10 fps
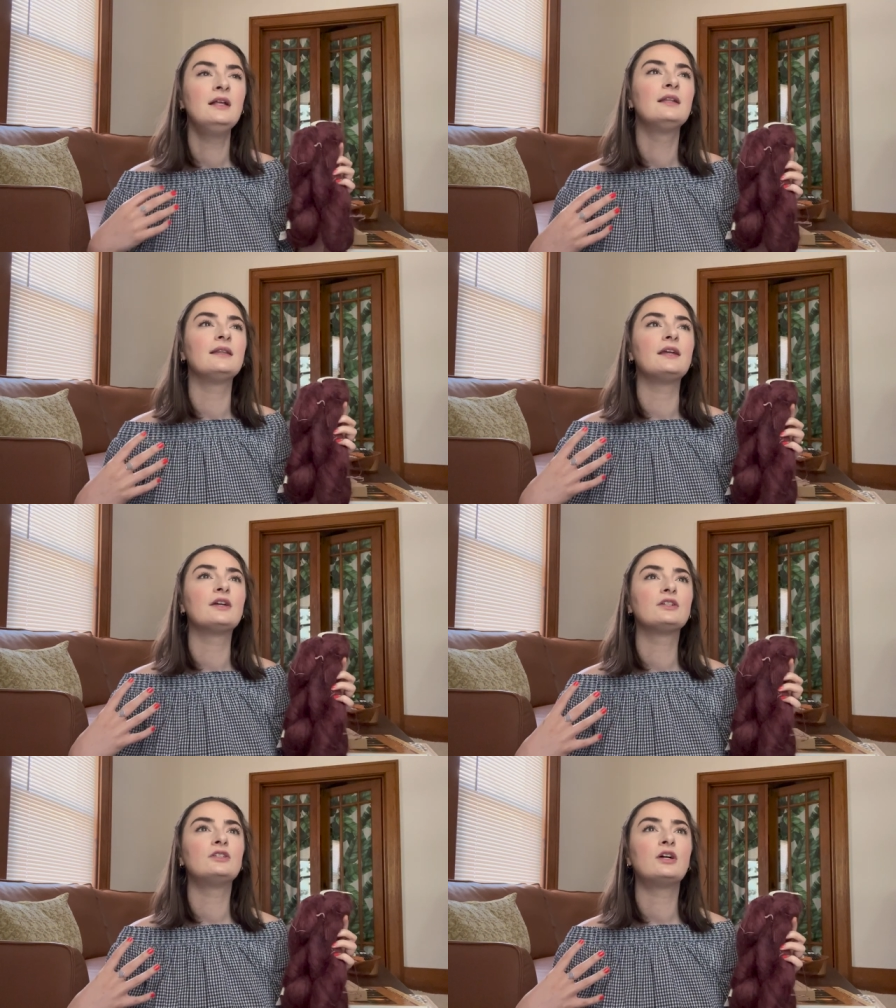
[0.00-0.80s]
like
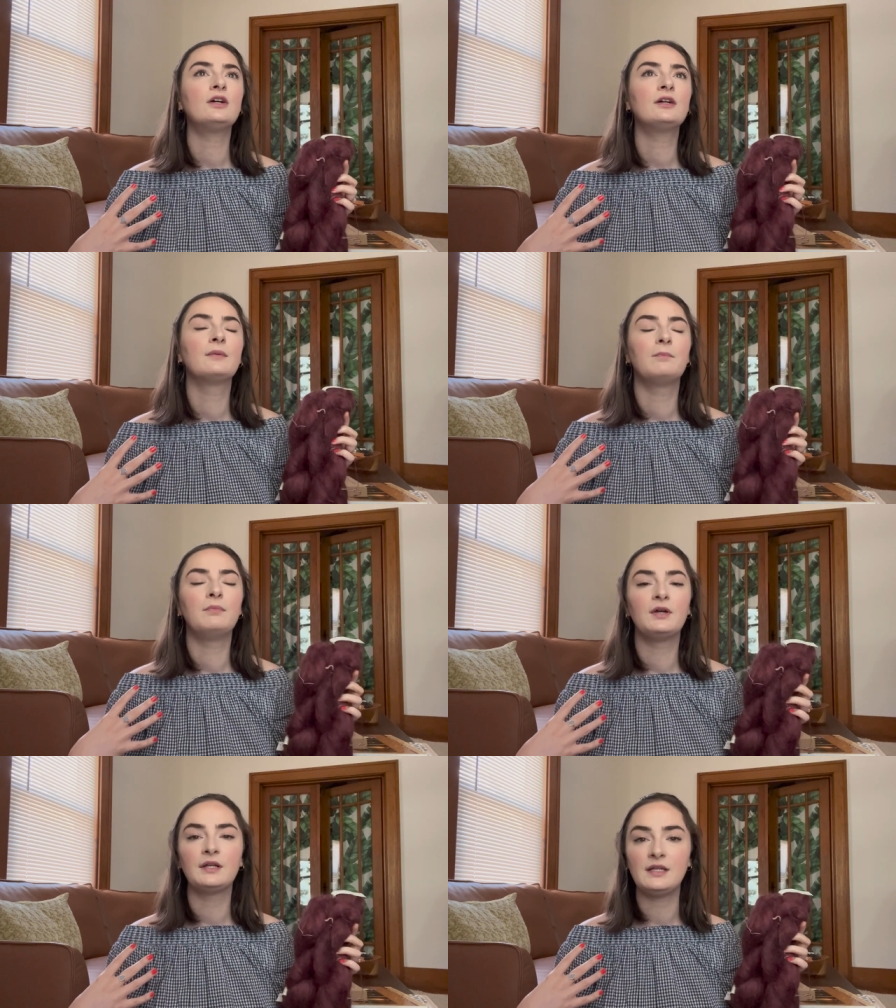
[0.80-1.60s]
dark
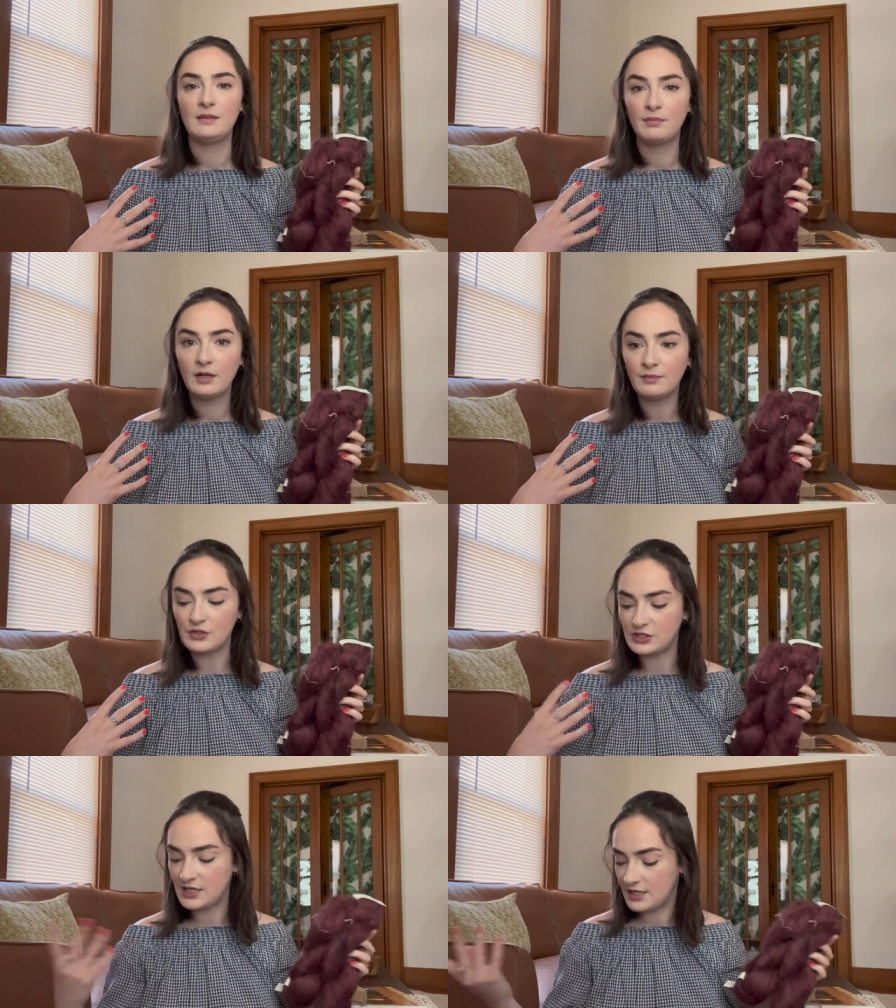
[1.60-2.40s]
burgundy purple
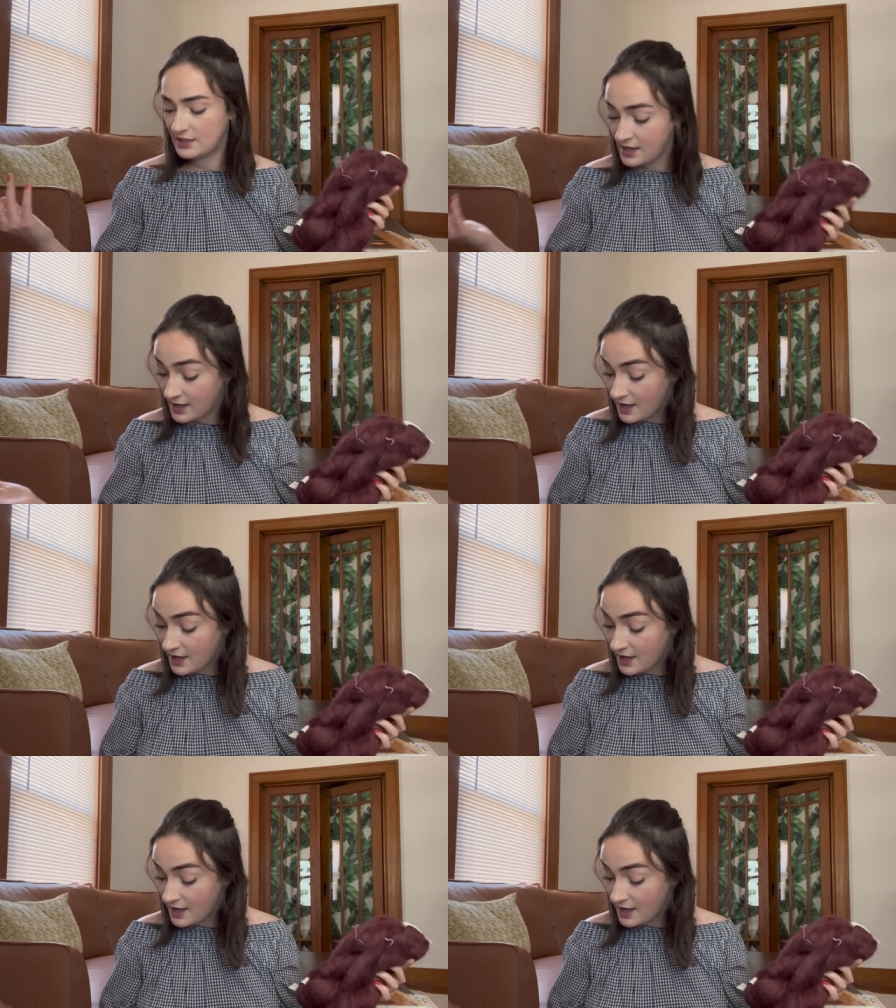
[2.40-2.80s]
shade